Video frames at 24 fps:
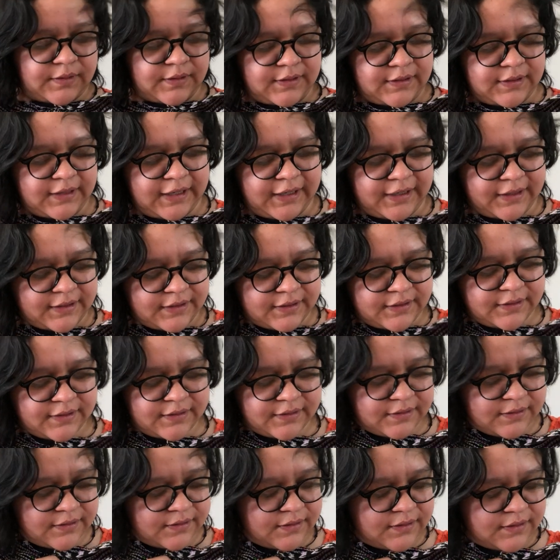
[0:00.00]
Like,
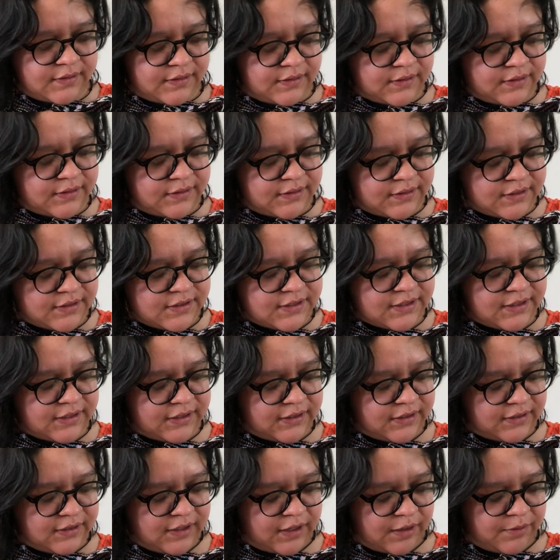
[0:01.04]
there's like
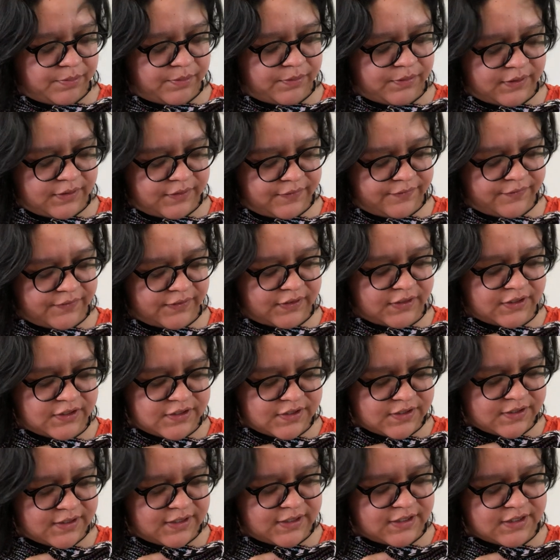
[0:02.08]
a couple of,
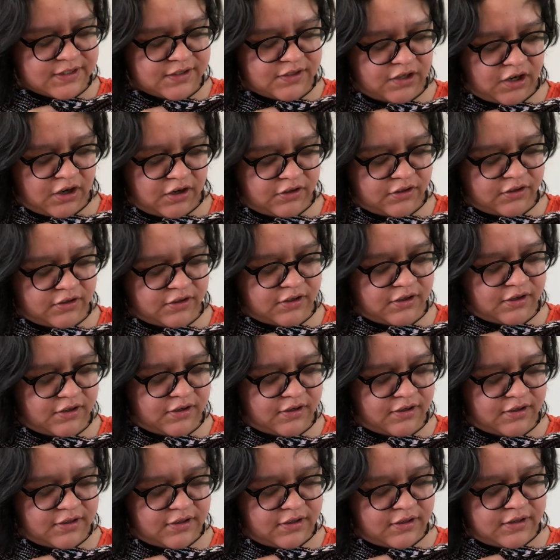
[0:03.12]
it's longer
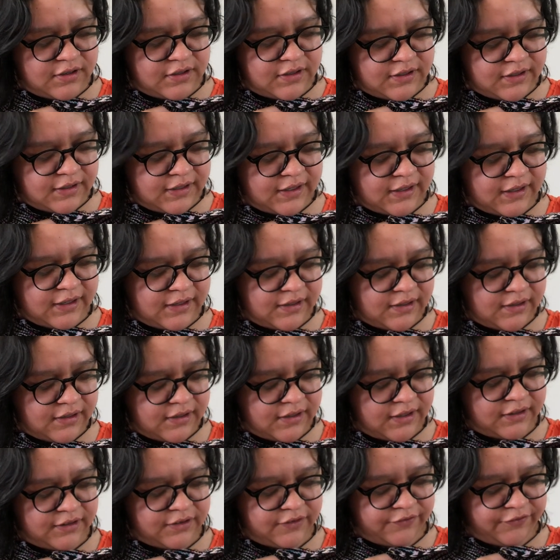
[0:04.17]

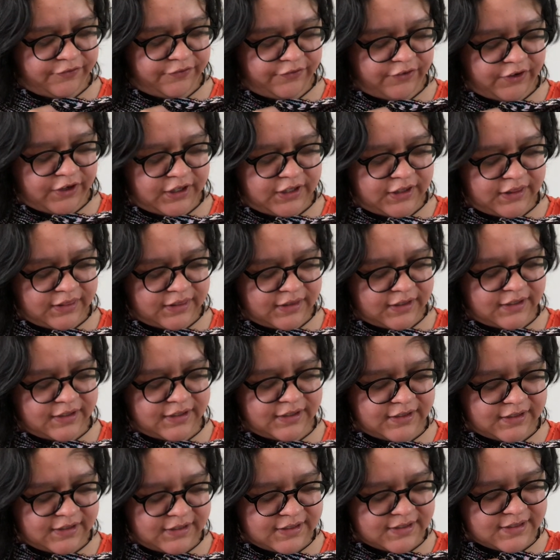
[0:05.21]
in the front than
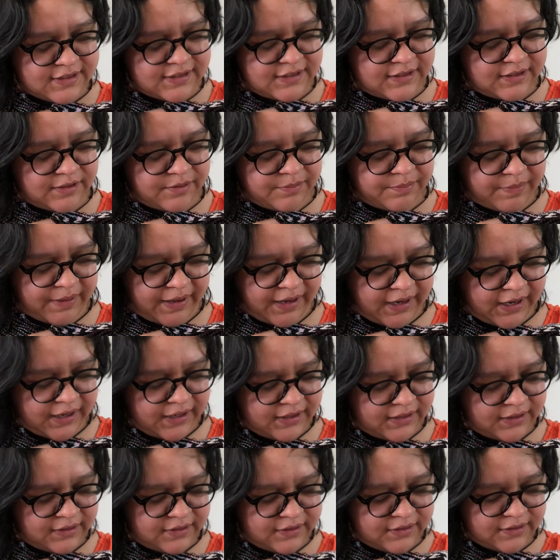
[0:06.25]
it is in the back,
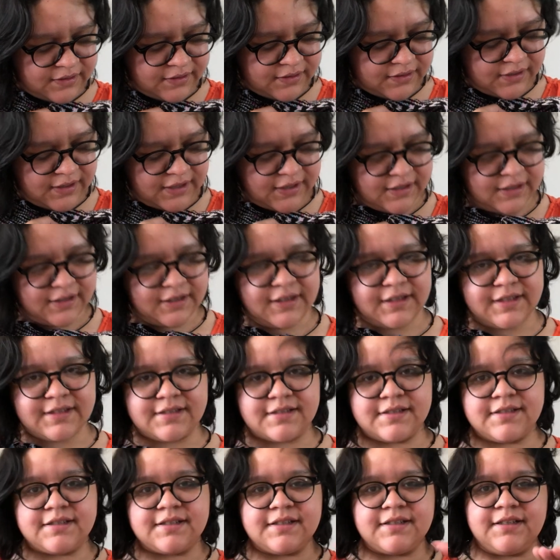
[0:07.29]
and it
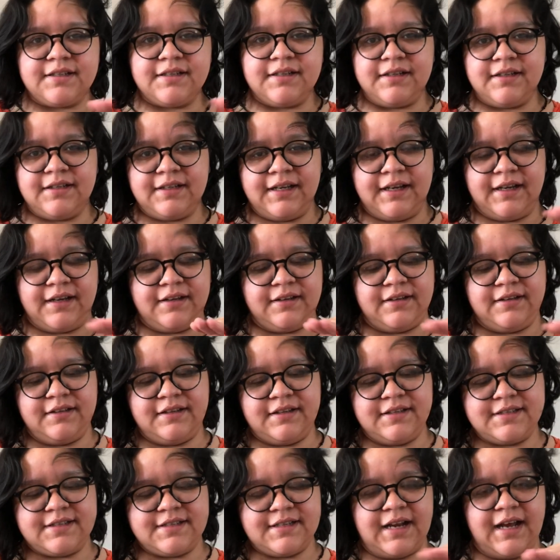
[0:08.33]
doesn't, like,
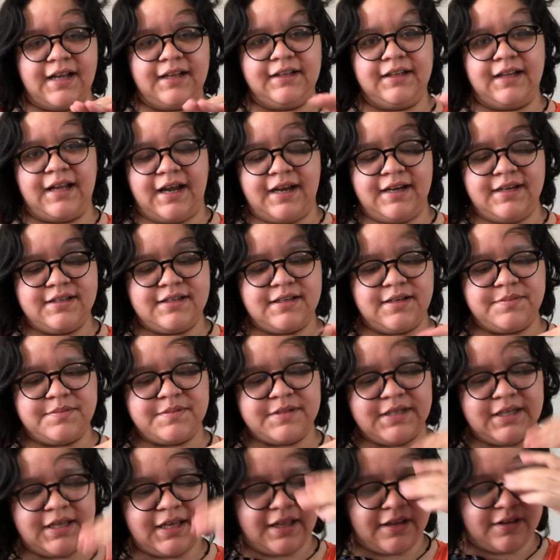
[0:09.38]
it's not lined up
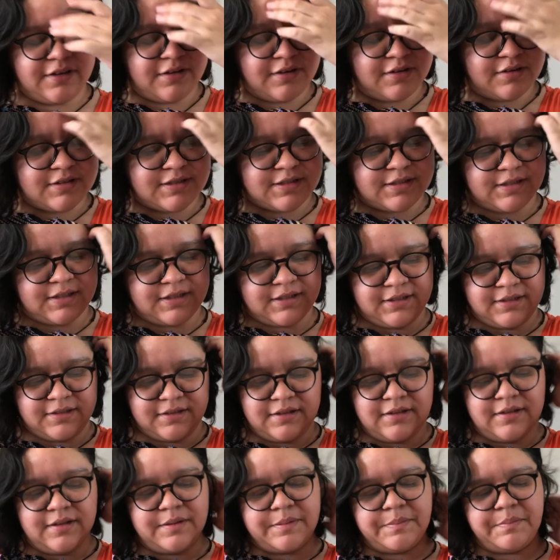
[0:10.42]
together to
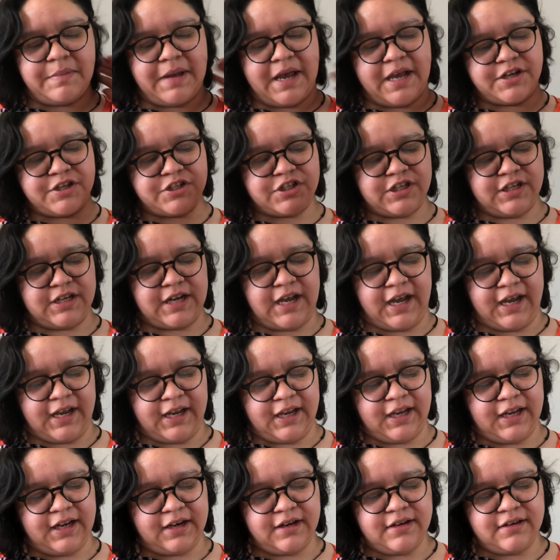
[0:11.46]
match in
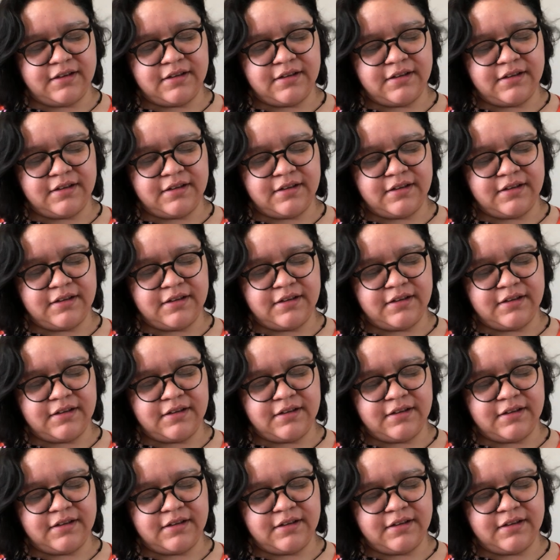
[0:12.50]
height.